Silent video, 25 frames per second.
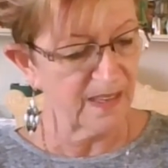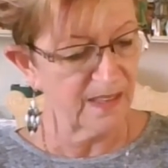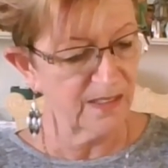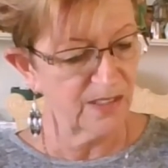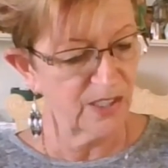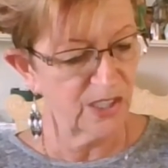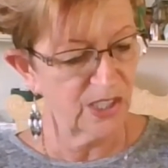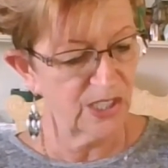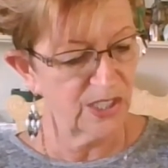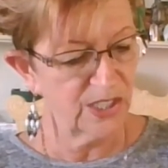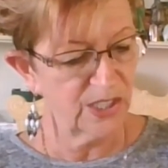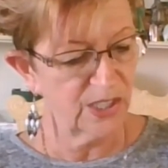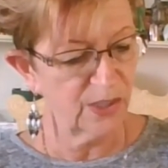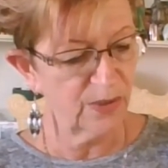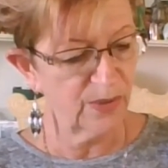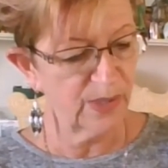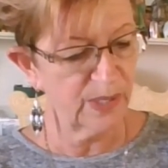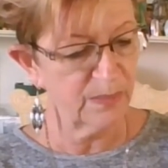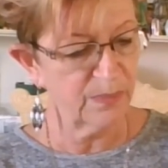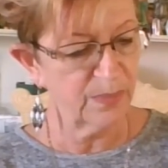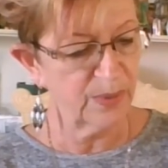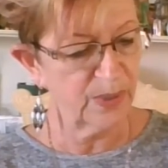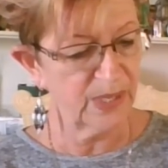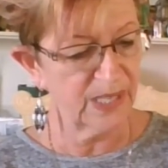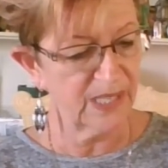She's
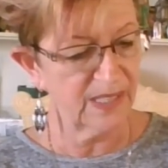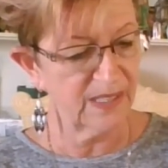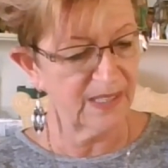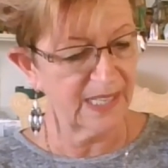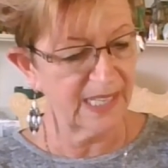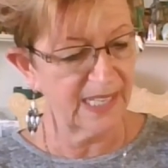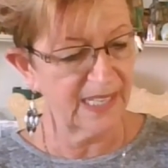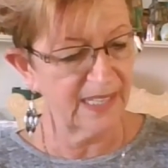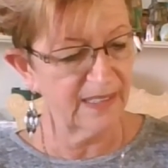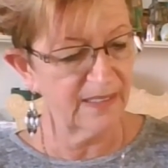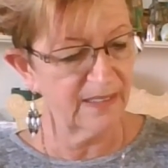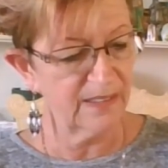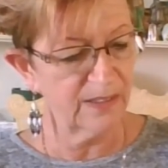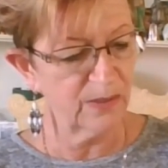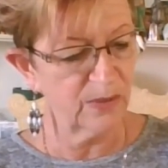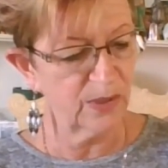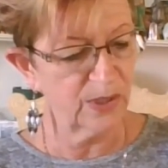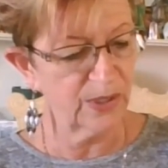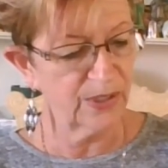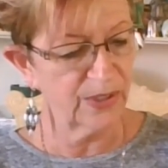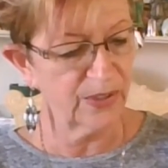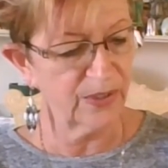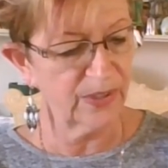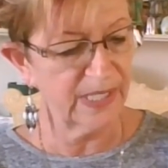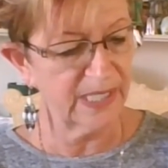showing putting a
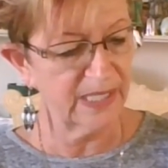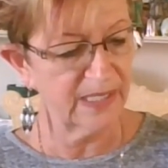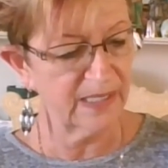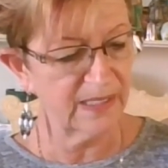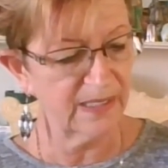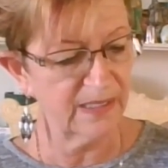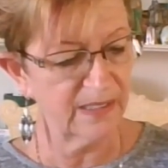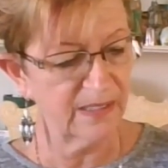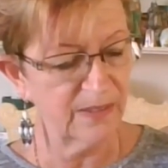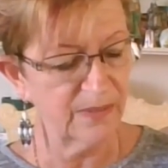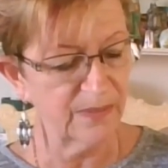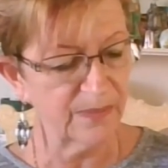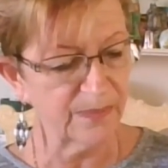halo on your head.